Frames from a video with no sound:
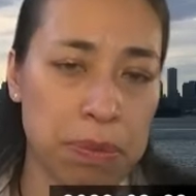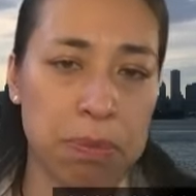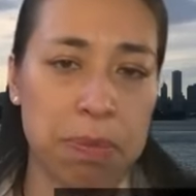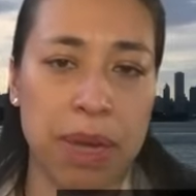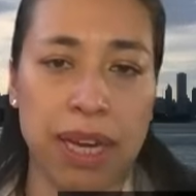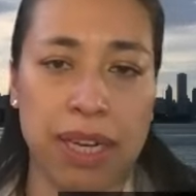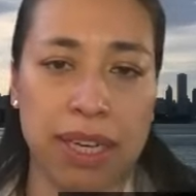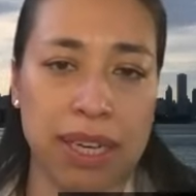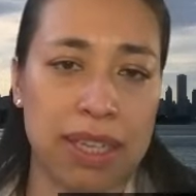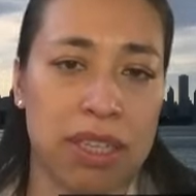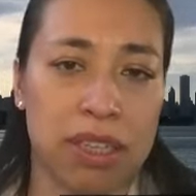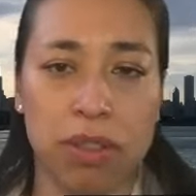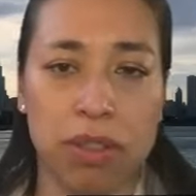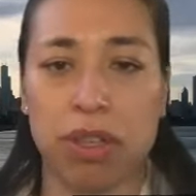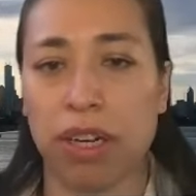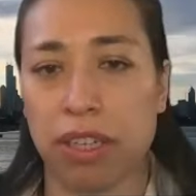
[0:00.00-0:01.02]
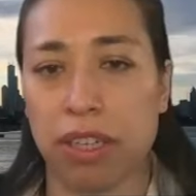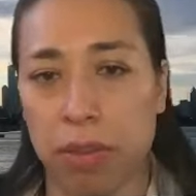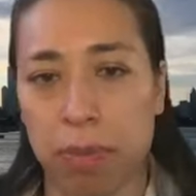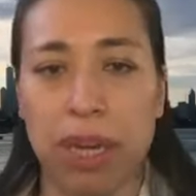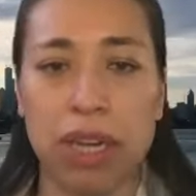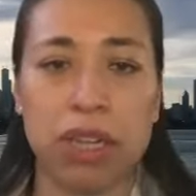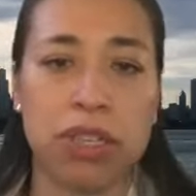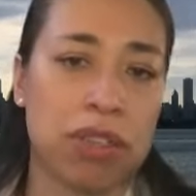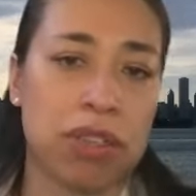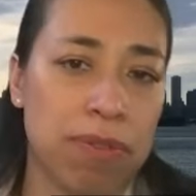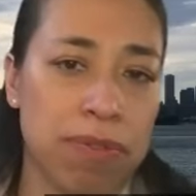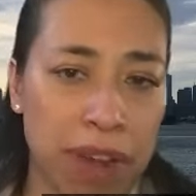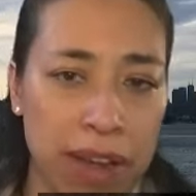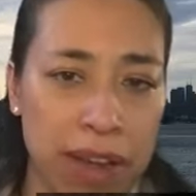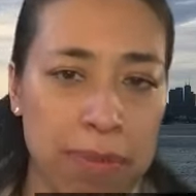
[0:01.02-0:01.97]
may need to talk to the patient
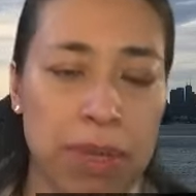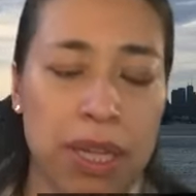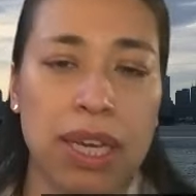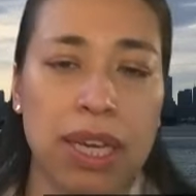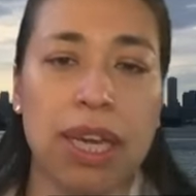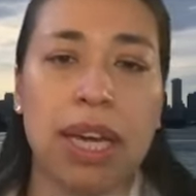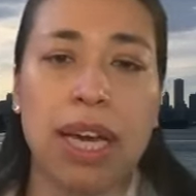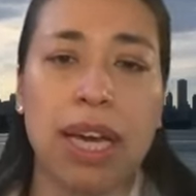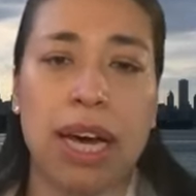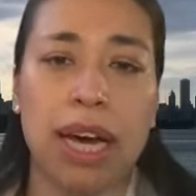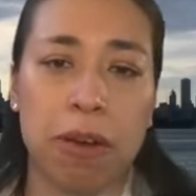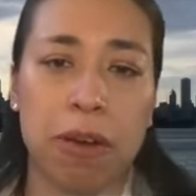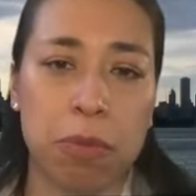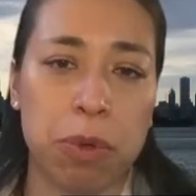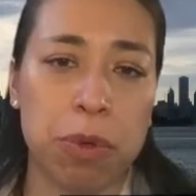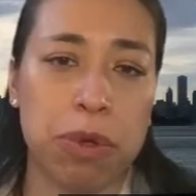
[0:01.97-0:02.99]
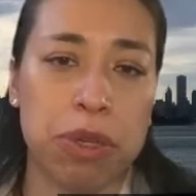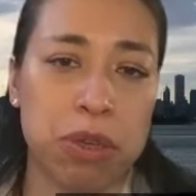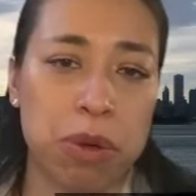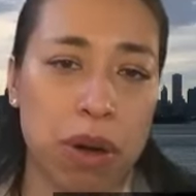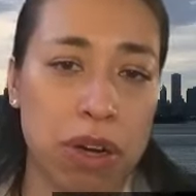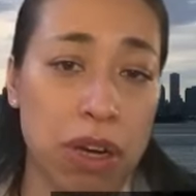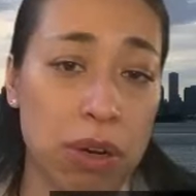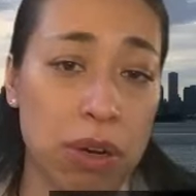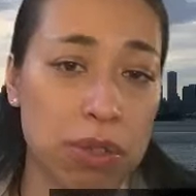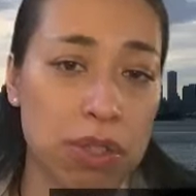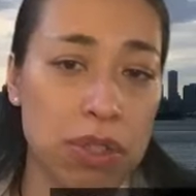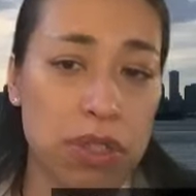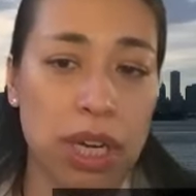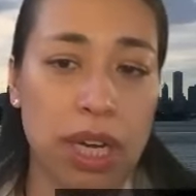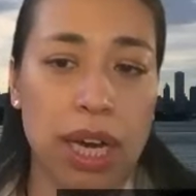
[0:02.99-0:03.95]
or family. Um, we would do our
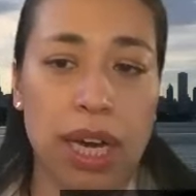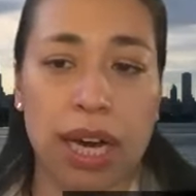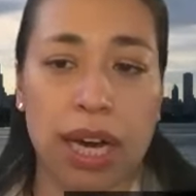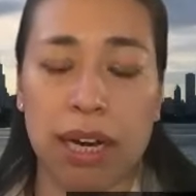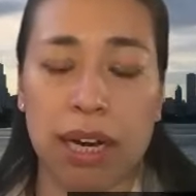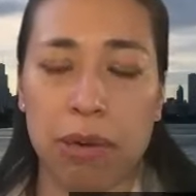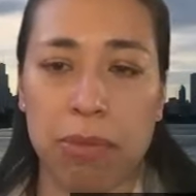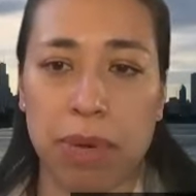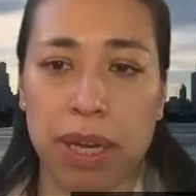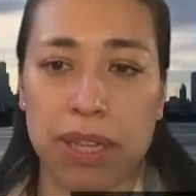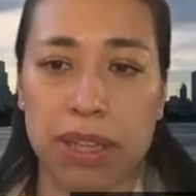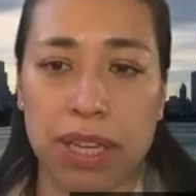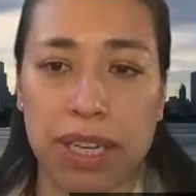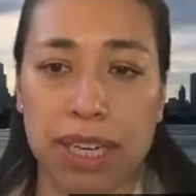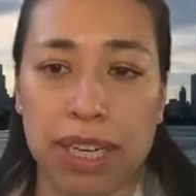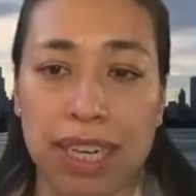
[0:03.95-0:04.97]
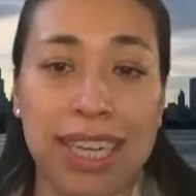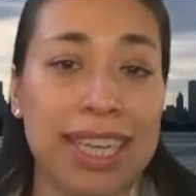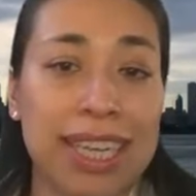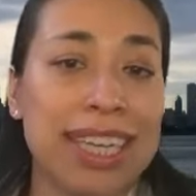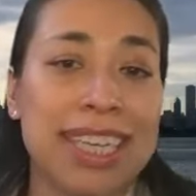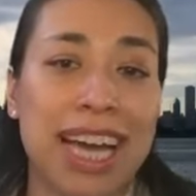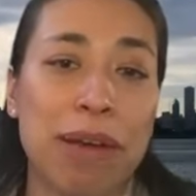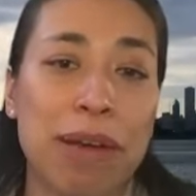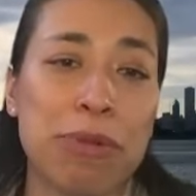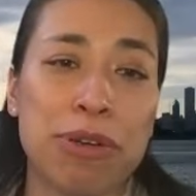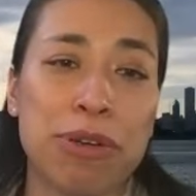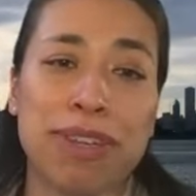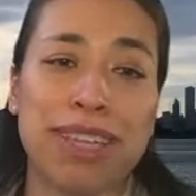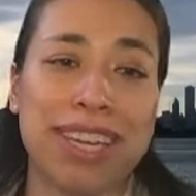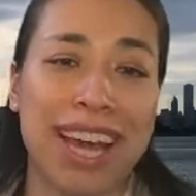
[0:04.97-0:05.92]
notes. Um, and then anytime
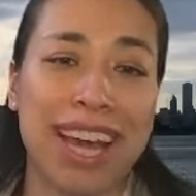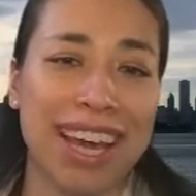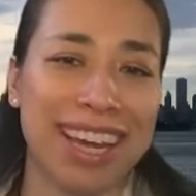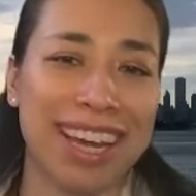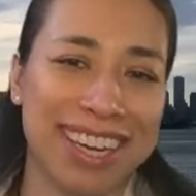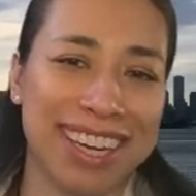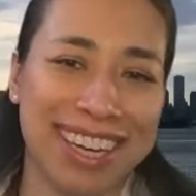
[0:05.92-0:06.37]
during the day,